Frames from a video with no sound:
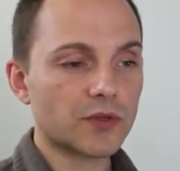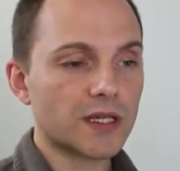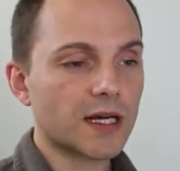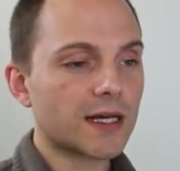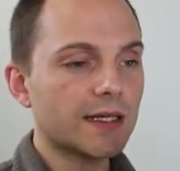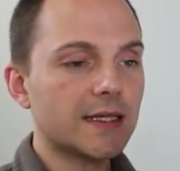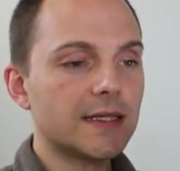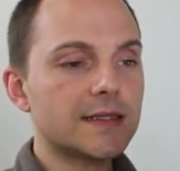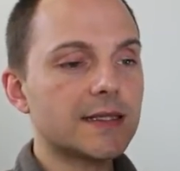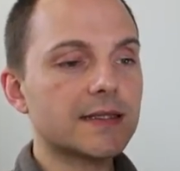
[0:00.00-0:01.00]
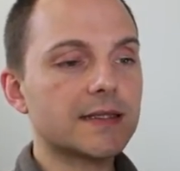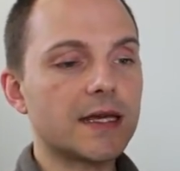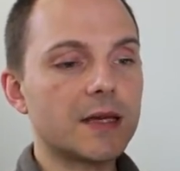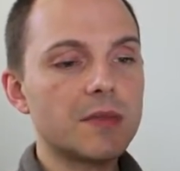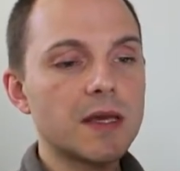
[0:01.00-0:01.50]
or the
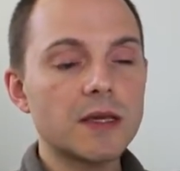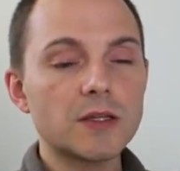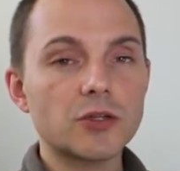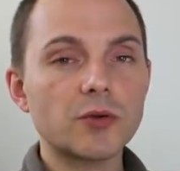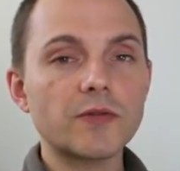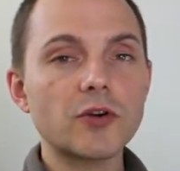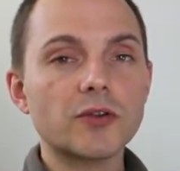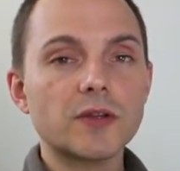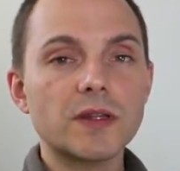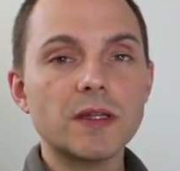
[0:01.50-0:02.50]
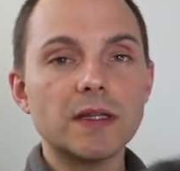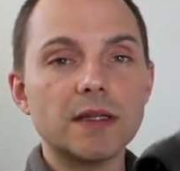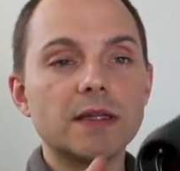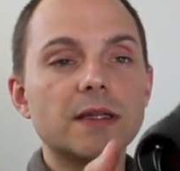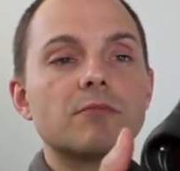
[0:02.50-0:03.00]
IE60M. So we've got
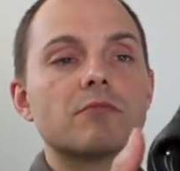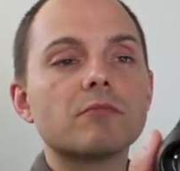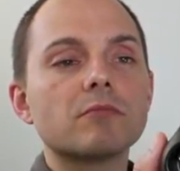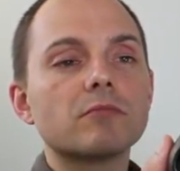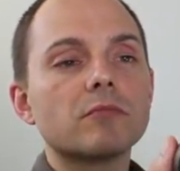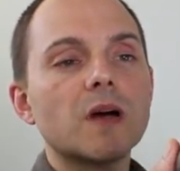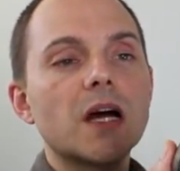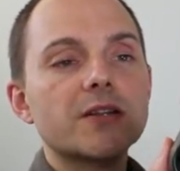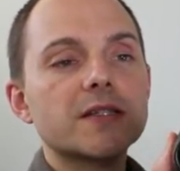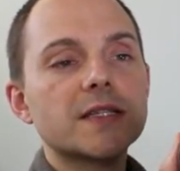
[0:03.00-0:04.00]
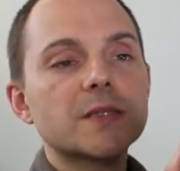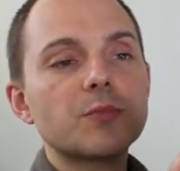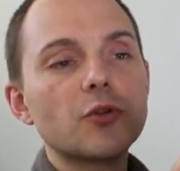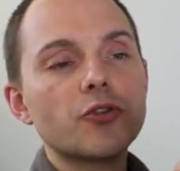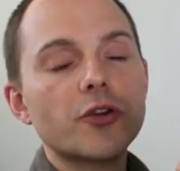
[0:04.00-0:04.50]
the
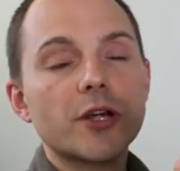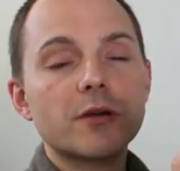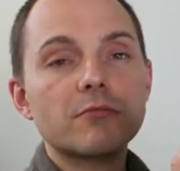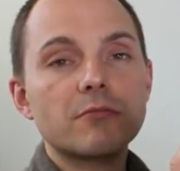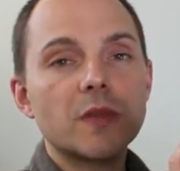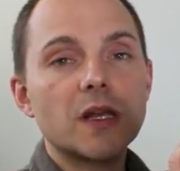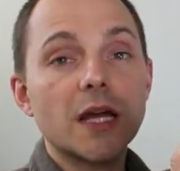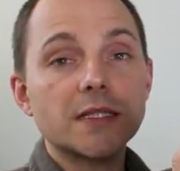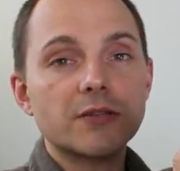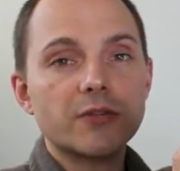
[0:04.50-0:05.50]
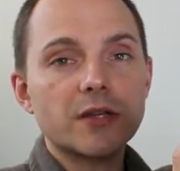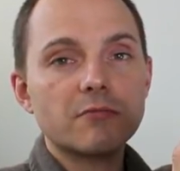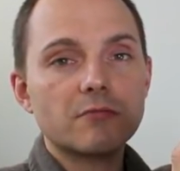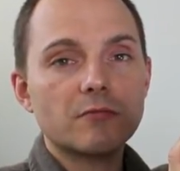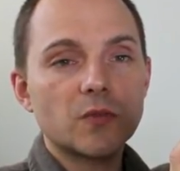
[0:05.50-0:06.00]
IrisExplorer lighting ring,
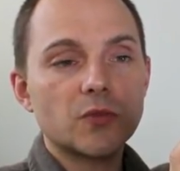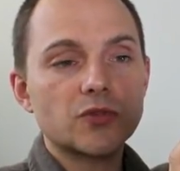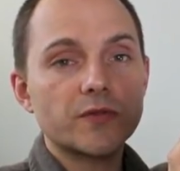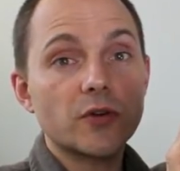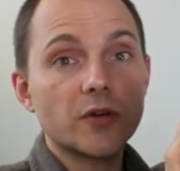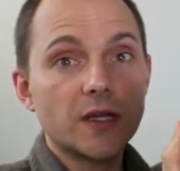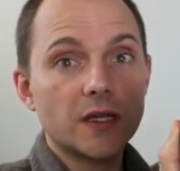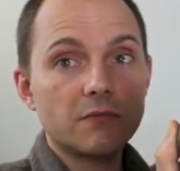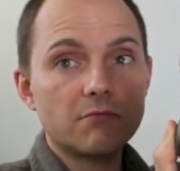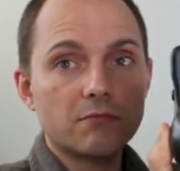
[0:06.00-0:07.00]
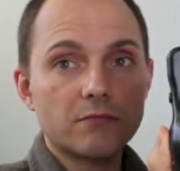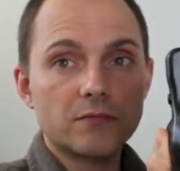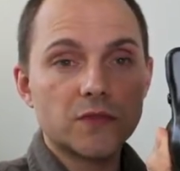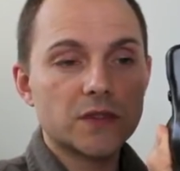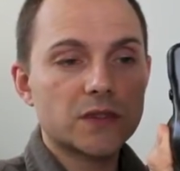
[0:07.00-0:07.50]
which we've got here,
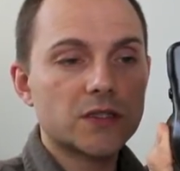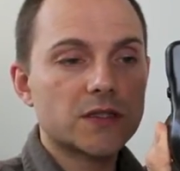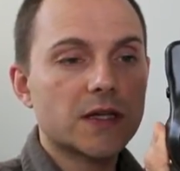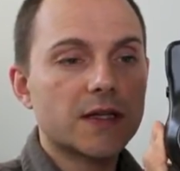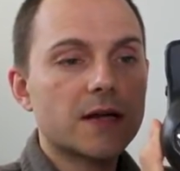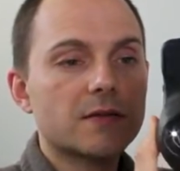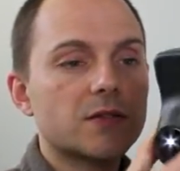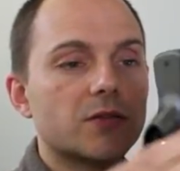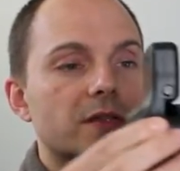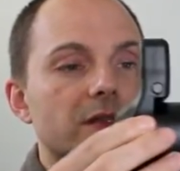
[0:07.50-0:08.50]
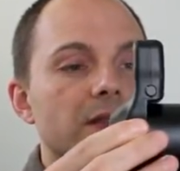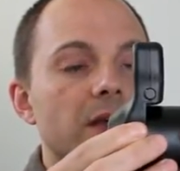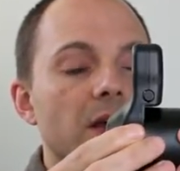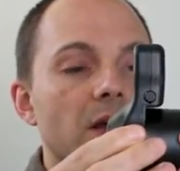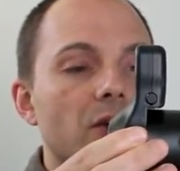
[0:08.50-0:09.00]
just like that. So it's
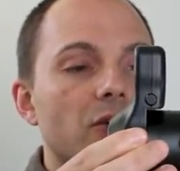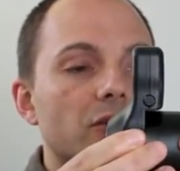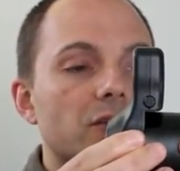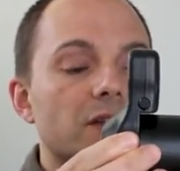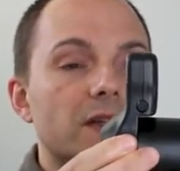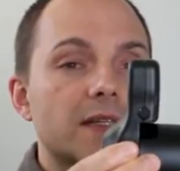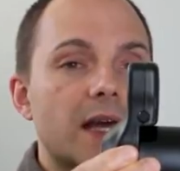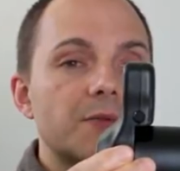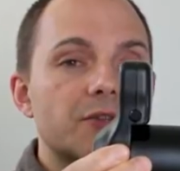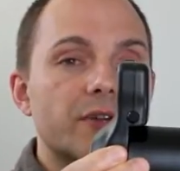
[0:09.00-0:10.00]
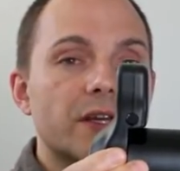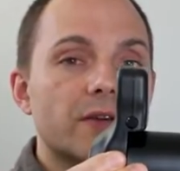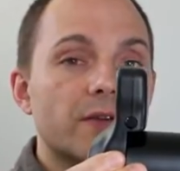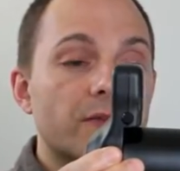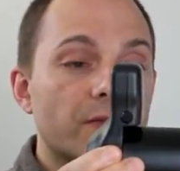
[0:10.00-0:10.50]
got the adapter
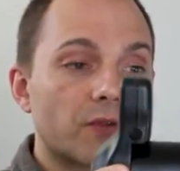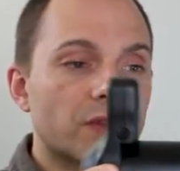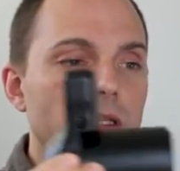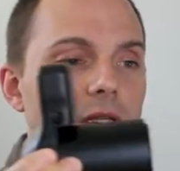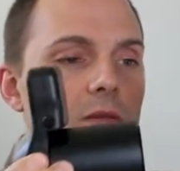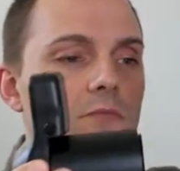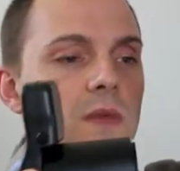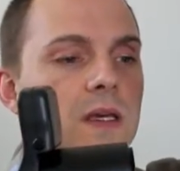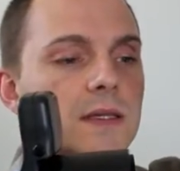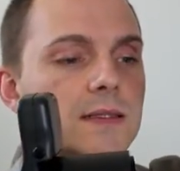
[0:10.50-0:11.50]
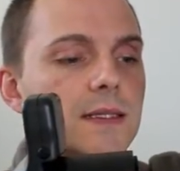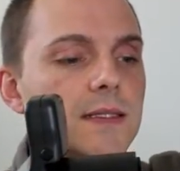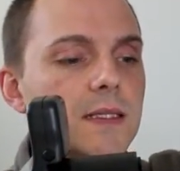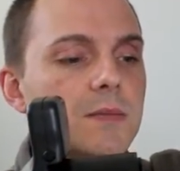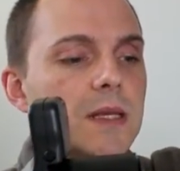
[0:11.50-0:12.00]
ring for the
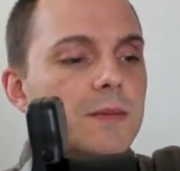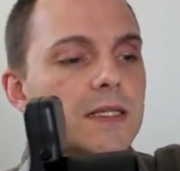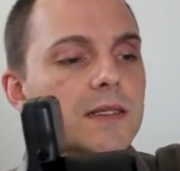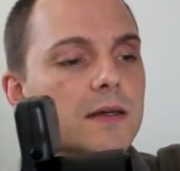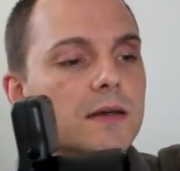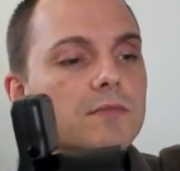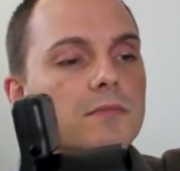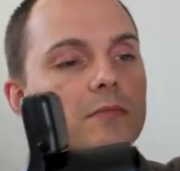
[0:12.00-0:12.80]
60mm